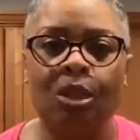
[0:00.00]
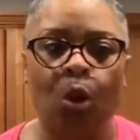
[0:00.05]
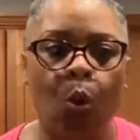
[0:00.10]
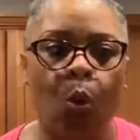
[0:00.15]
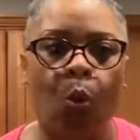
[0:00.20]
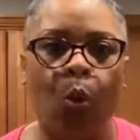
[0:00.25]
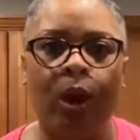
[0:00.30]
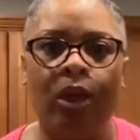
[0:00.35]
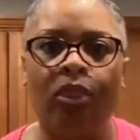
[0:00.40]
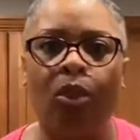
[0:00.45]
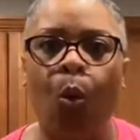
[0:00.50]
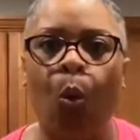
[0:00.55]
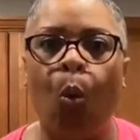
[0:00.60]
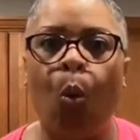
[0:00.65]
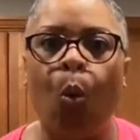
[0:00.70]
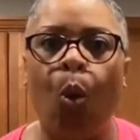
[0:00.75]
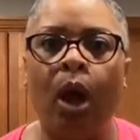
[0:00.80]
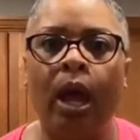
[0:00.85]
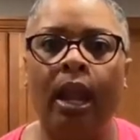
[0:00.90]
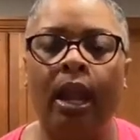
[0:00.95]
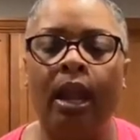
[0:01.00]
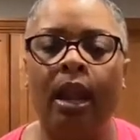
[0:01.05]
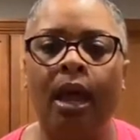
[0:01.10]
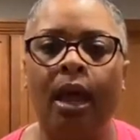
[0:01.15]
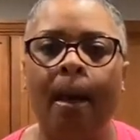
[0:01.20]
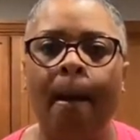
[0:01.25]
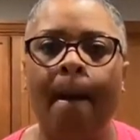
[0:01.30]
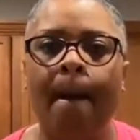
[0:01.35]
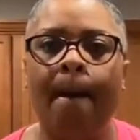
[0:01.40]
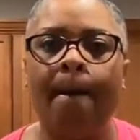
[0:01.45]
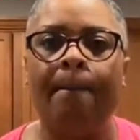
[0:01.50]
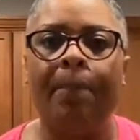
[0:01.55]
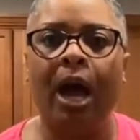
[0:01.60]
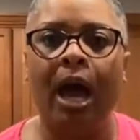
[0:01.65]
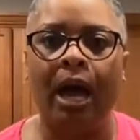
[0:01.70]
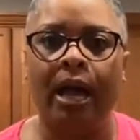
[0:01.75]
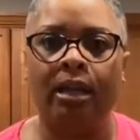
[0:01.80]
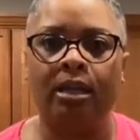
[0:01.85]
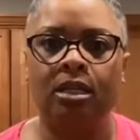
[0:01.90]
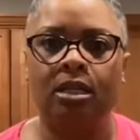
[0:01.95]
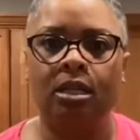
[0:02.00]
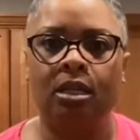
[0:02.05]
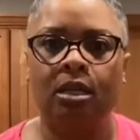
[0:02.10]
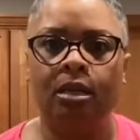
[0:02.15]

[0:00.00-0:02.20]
with one pot.